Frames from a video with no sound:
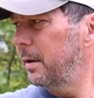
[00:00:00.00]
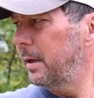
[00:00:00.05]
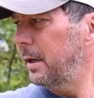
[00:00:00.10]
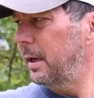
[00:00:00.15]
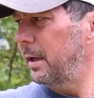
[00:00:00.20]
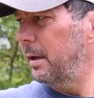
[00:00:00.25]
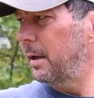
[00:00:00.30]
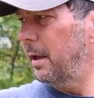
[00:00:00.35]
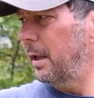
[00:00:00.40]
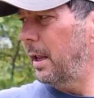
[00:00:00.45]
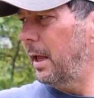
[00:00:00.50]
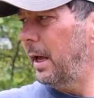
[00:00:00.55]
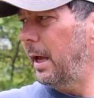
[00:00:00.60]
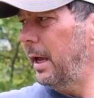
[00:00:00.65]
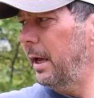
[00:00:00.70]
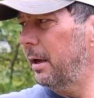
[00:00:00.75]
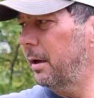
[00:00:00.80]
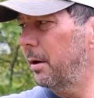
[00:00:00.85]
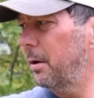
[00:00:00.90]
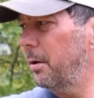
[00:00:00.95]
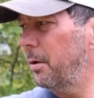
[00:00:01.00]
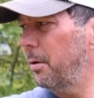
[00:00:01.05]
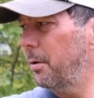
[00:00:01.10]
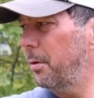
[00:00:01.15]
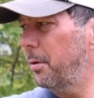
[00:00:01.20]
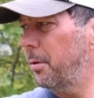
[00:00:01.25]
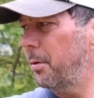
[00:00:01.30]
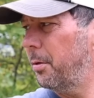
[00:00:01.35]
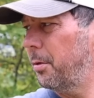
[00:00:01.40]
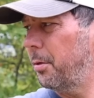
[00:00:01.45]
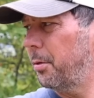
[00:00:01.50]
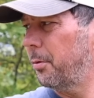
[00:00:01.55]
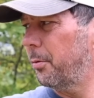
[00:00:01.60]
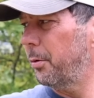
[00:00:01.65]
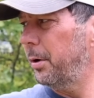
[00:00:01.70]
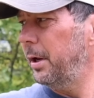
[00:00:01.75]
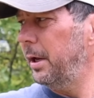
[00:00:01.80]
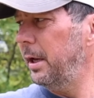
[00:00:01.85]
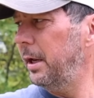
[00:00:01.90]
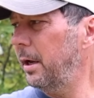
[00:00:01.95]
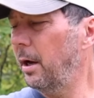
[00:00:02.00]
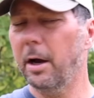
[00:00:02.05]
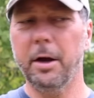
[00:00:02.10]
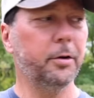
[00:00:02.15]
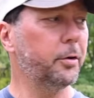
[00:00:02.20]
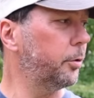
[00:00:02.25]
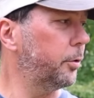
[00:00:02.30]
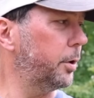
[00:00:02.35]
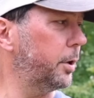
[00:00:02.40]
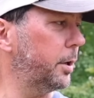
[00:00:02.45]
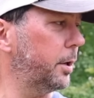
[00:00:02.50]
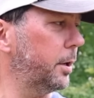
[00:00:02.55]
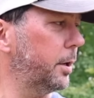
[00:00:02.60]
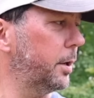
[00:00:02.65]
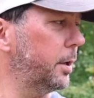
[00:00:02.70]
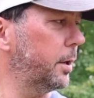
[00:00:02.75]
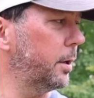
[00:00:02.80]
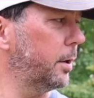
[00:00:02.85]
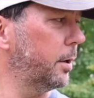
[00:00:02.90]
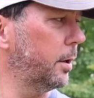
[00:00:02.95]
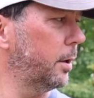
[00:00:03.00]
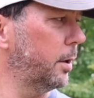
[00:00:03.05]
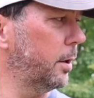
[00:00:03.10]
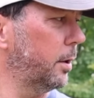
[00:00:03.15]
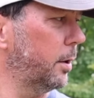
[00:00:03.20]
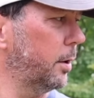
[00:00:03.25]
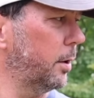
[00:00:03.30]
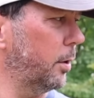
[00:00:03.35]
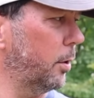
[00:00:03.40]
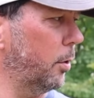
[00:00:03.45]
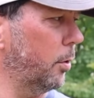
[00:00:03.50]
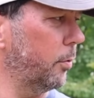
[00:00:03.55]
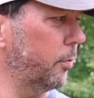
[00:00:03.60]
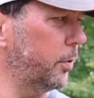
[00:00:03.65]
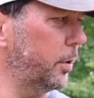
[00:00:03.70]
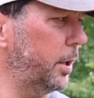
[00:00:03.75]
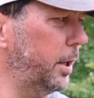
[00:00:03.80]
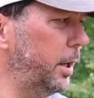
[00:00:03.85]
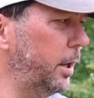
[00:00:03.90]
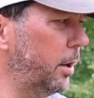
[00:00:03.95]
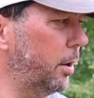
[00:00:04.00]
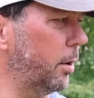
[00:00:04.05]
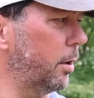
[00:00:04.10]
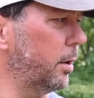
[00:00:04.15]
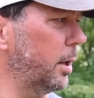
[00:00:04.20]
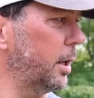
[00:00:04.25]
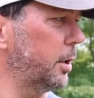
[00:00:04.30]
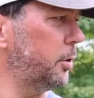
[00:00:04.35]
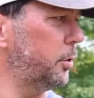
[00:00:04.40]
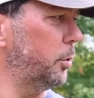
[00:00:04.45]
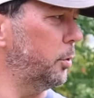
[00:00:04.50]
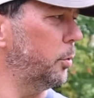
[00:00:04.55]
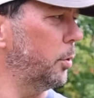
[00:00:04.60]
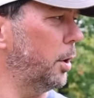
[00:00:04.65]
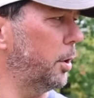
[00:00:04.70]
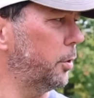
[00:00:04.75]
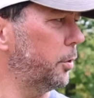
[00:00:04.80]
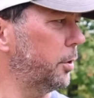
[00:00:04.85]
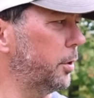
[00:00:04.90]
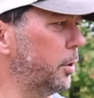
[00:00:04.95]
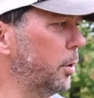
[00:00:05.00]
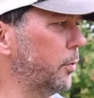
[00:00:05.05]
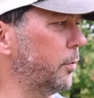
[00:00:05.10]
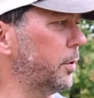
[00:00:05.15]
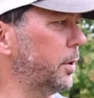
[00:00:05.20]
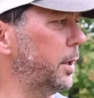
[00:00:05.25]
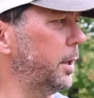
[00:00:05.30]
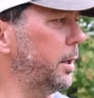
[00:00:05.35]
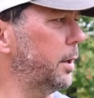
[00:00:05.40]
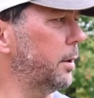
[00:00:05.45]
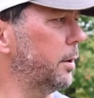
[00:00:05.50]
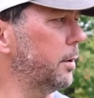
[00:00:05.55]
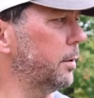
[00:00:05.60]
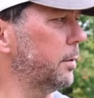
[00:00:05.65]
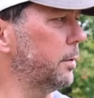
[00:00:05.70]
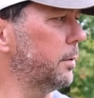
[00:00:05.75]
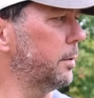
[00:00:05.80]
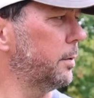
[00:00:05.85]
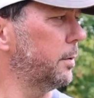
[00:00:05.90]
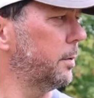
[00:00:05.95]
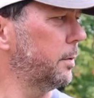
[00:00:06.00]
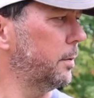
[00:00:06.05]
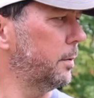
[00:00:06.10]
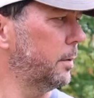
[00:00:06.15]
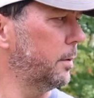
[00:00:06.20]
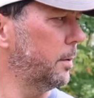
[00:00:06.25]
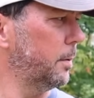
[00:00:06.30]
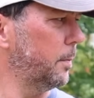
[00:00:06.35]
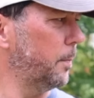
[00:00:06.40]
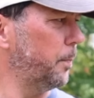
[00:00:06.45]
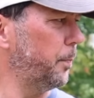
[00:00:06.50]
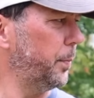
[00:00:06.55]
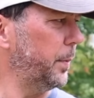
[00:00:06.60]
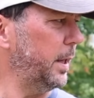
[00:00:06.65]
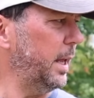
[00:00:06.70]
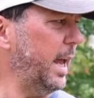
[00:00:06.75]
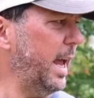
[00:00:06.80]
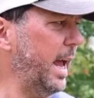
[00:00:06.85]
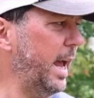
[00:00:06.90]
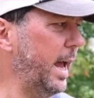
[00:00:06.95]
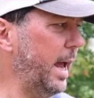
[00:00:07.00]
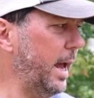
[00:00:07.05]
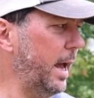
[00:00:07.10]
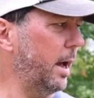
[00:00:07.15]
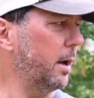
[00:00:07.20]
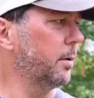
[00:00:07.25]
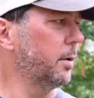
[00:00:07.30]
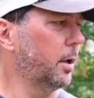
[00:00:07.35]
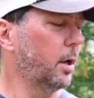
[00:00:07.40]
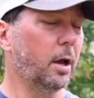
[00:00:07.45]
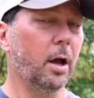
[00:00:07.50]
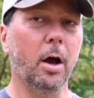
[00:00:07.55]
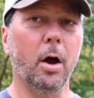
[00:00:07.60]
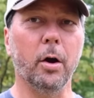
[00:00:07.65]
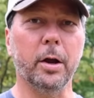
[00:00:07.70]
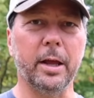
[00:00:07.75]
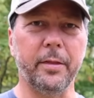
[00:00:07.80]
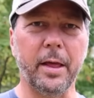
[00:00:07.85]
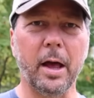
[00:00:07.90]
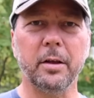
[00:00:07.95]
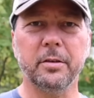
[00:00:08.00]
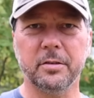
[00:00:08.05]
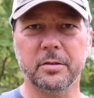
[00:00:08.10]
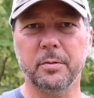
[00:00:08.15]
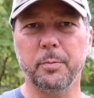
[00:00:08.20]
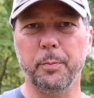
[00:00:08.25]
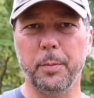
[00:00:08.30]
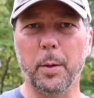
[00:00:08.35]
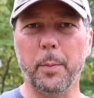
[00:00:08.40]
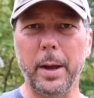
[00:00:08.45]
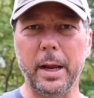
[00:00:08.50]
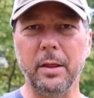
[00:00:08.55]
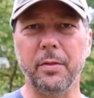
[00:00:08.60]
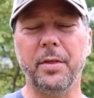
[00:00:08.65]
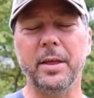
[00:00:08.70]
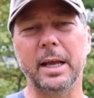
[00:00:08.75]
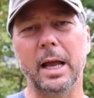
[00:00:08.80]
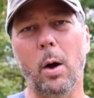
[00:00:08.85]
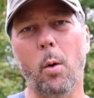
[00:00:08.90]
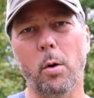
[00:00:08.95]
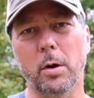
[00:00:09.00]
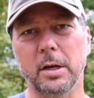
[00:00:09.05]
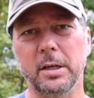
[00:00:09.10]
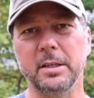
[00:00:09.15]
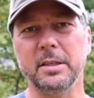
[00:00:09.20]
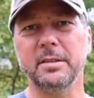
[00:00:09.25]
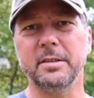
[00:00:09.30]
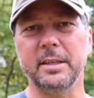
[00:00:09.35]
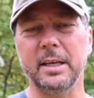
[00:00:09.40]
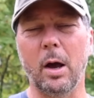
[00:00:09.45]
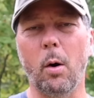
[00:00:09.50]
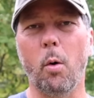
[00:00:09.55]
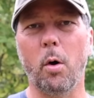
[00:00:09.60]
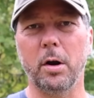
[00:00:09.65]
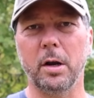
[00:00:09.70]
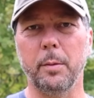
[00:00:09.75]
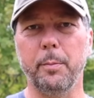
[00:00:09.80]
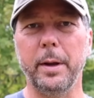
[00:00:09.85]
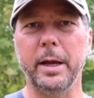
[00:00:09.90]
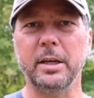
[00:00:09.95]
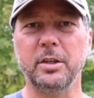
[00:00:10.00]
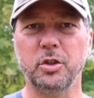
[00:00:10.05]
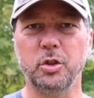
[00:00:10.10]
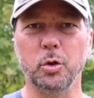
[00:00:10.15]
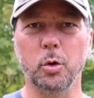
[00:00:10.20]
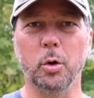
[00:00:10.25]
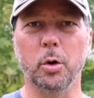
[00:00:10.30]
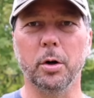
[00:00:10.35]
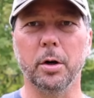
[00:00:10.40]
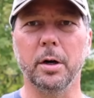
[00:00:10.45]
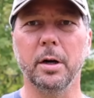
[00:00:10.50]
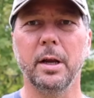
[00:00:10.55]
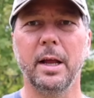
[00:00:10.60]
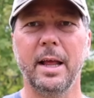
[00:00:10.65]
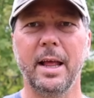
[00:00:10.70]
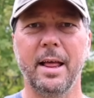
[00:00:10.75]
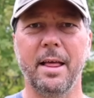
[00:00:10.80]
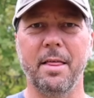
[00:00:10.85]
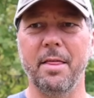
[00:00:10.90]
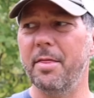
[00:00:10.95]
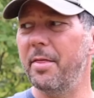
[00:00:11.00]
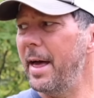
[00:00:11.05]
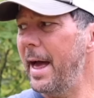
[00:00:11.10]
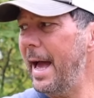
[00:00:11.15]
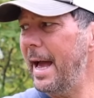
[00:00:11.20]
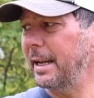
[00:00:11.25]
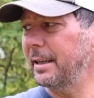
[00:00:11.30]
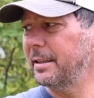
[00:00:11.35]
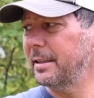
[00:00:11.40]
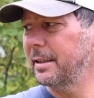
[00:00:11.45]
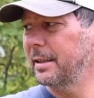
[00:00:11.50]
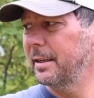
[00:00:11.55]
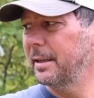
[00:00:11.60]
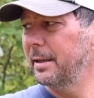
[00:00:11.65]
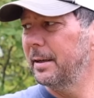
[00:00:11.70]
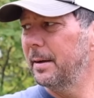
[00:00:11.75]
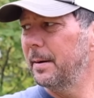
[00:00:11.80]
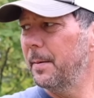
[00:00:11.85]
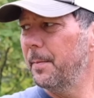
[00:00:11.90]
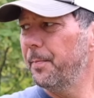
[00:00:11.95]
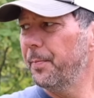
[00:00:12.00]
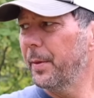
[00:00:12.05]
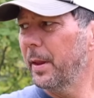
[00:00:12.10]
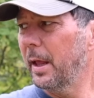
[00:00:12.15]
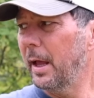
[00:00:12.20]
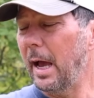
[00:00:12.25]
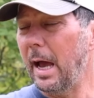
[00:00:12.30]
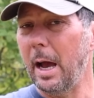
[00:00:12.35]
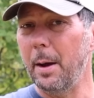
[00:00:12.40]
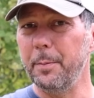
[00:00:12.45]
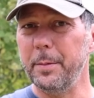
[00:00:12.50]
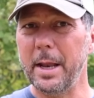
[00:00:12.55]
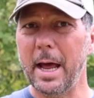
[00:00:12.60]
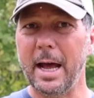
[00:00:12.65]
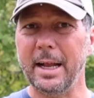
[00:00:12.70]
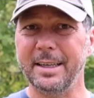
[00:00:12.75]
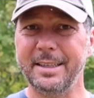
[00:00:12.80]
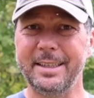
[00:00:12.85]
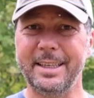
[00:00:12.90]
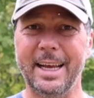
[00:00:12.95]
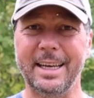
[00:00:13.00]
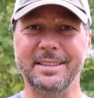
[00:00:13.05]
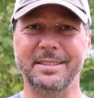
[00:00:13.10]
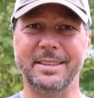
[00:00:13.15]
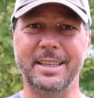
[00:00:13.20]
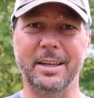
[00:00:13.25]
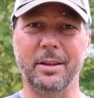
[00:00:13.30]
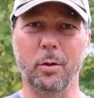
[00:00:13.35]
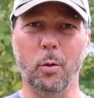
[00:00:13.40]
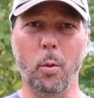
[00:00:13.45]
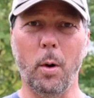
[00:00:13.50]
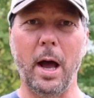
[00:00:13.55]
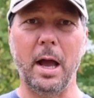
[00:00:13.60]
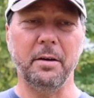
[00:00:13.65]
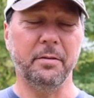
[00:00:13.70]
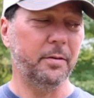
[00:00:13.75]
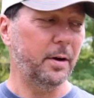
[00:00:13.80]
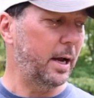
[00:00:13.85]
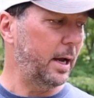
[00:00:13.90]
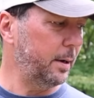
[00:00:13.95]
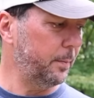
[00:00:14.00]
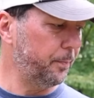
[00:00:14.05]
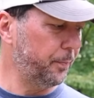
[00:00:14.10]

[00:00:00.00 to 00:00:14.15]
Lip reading: Getting like 300 over here and like 200 over here. Yeah. Okay, that's the main thing I wanted to see. I wanted to make sure that I'm not testing the Wi-Fi.